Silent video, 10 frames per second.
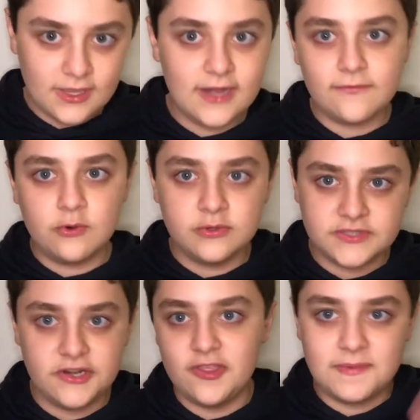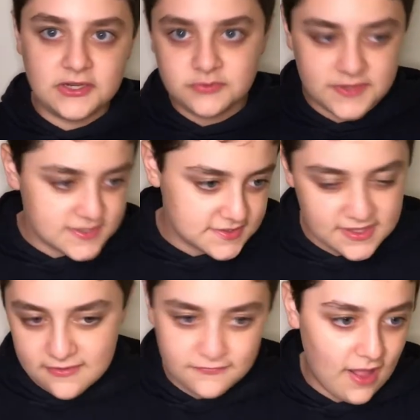and of course another big twist
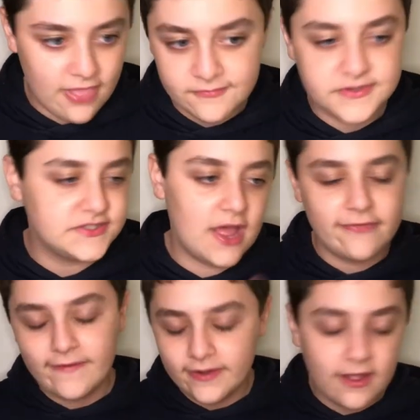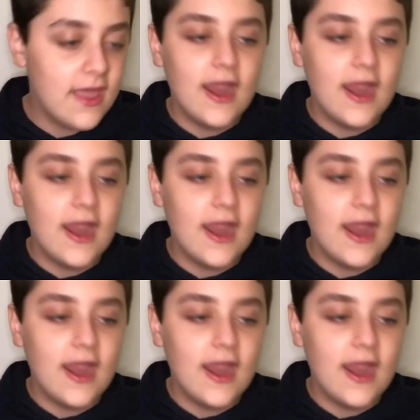that the father is Darth Vader.